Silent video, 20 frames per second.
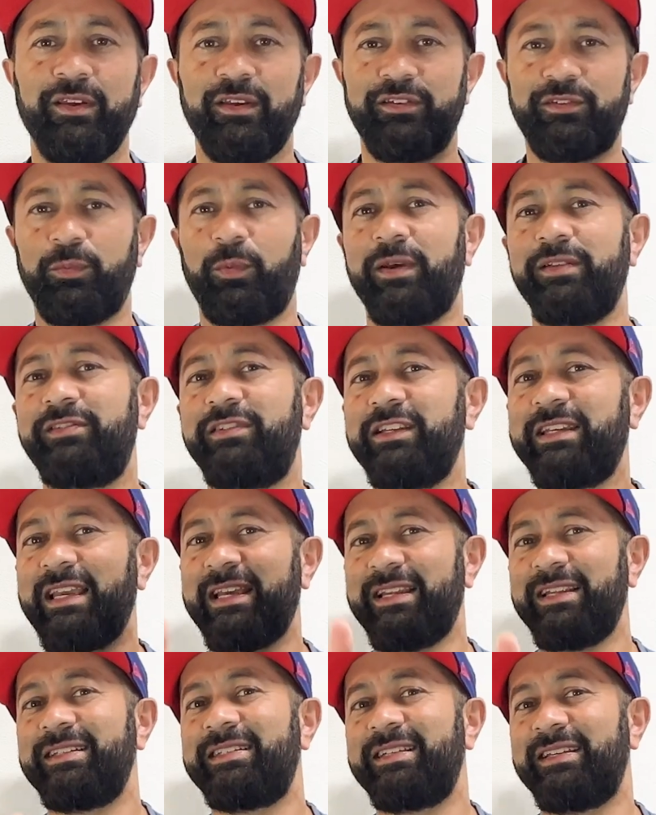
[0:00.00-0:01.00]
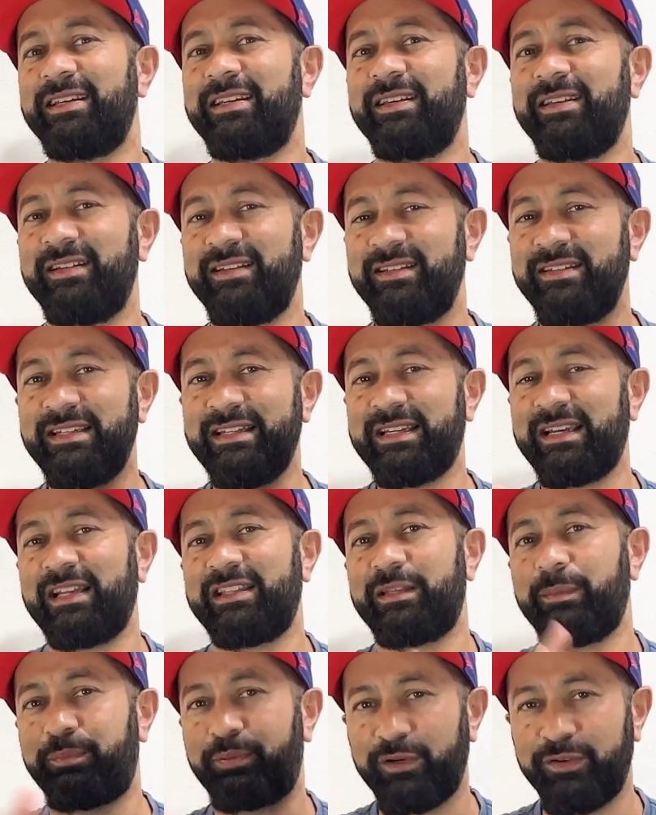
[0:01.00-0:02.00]
So once you get into
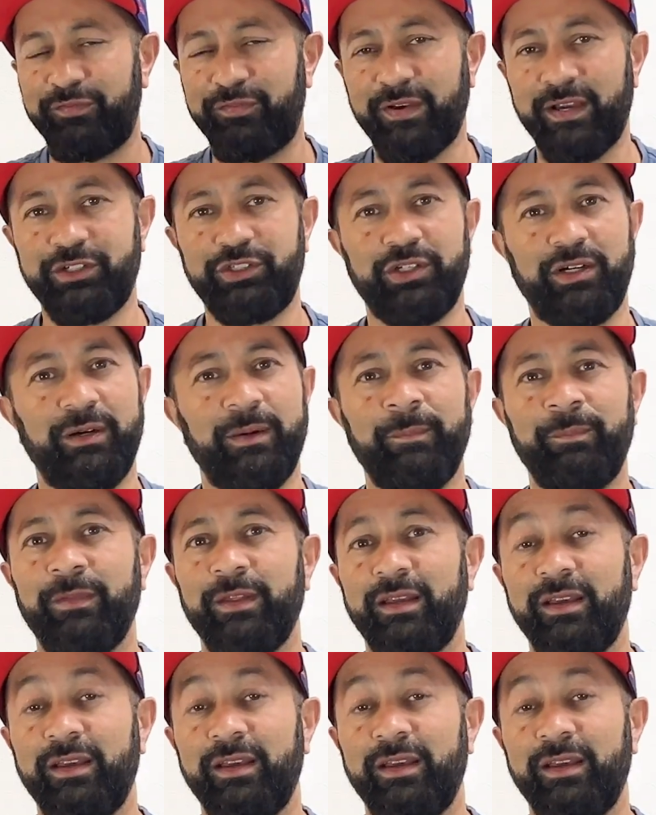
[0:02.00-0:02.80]
Niigata prefecture,